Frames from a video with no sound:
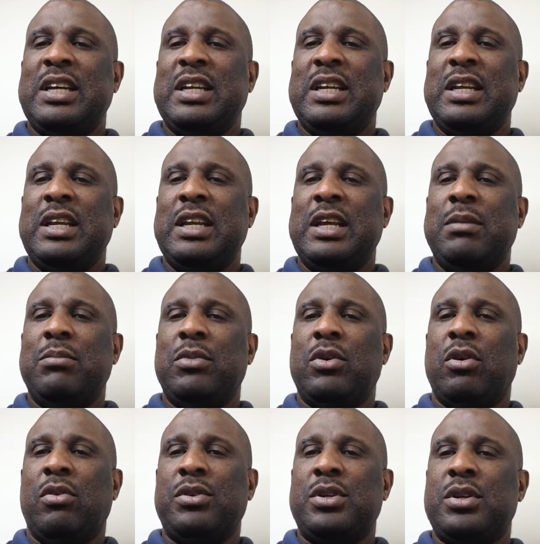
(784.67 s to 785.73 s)
in the name
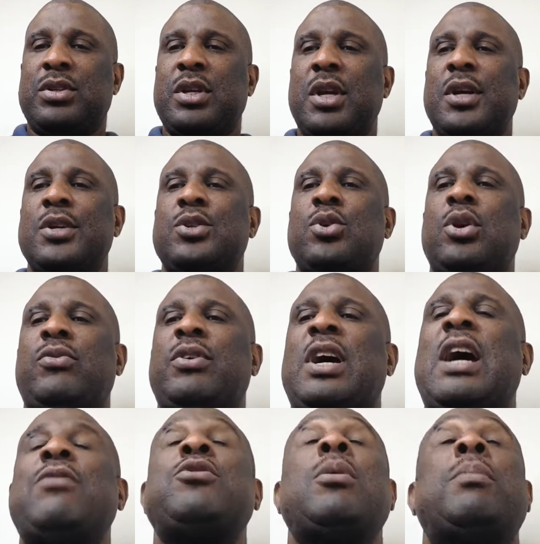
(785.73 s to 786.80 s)
of Jesus. So if you
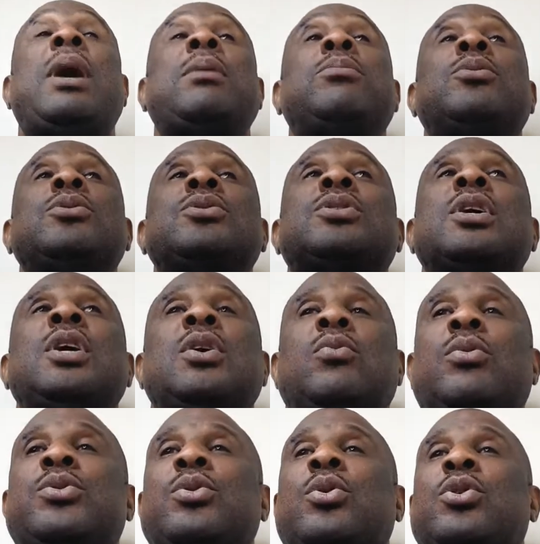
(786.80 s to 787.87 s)
have your Bibles, you
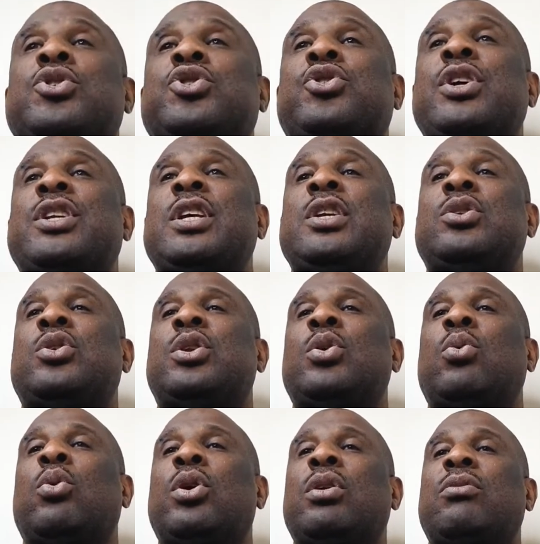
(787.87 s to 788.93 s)
want to go straight into
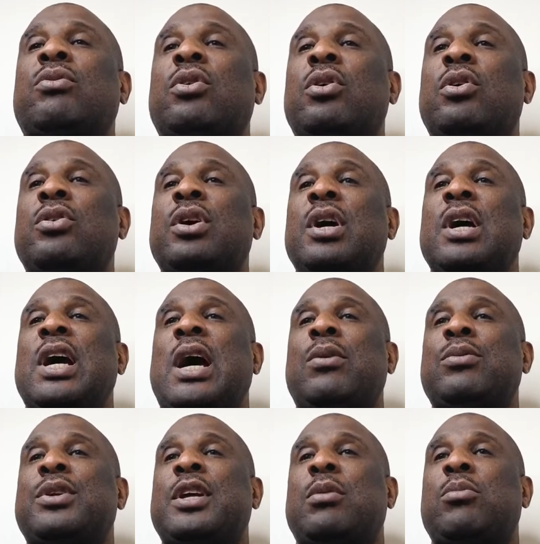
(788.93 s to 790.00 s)
the Word of God, I
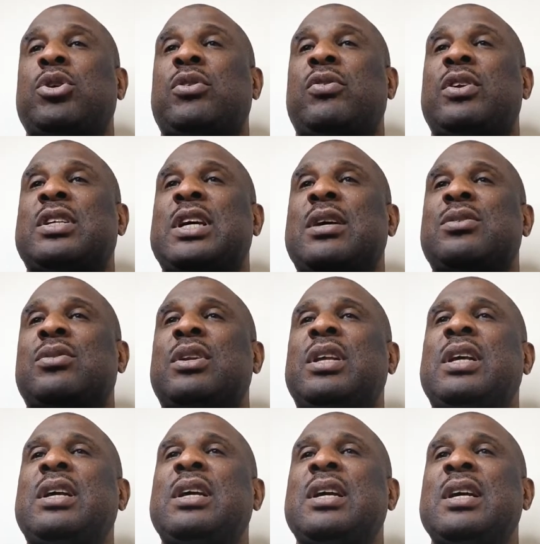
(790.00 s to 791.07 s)
won't take much of your time
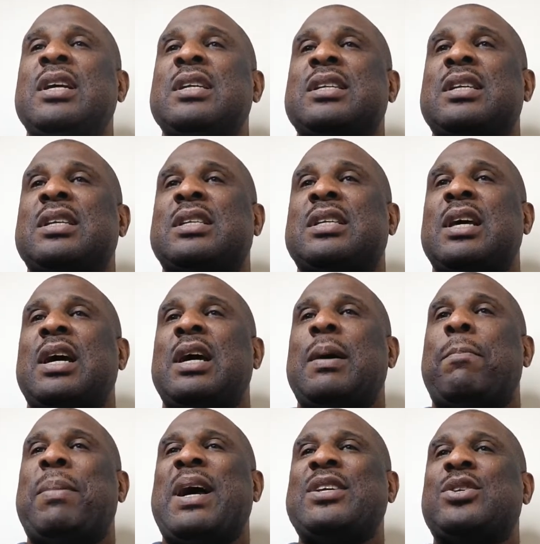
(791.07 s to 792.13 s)
today.
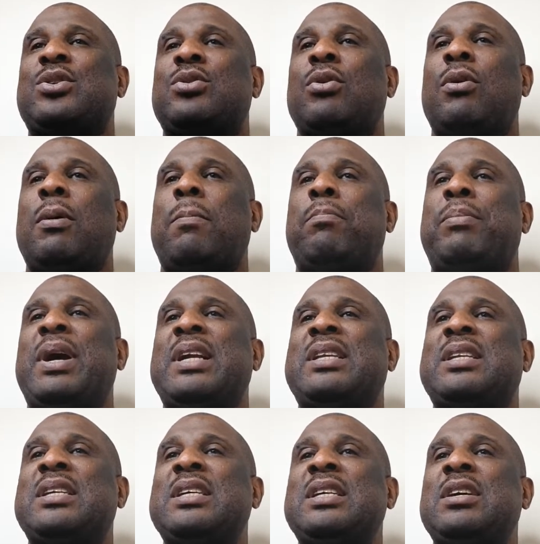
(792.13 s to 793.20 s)
Sister Pastor
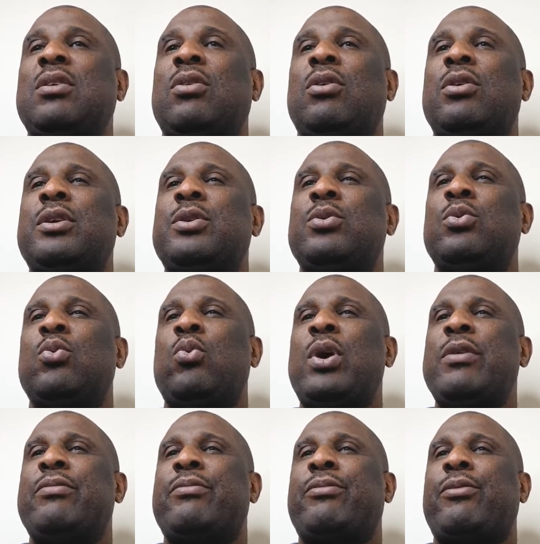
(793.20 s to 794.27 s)
Betty, all the
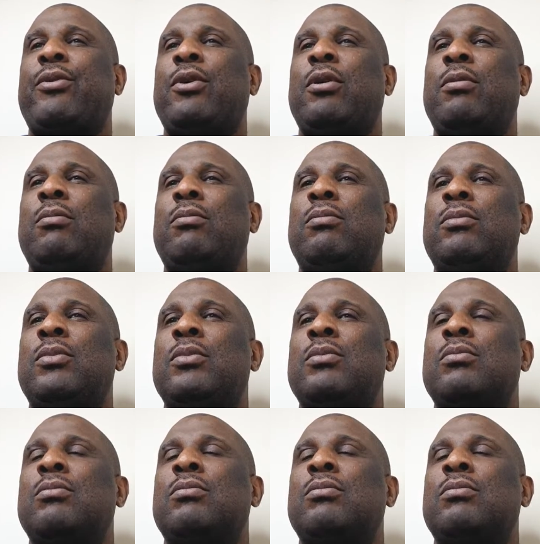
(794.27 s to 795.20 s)
way from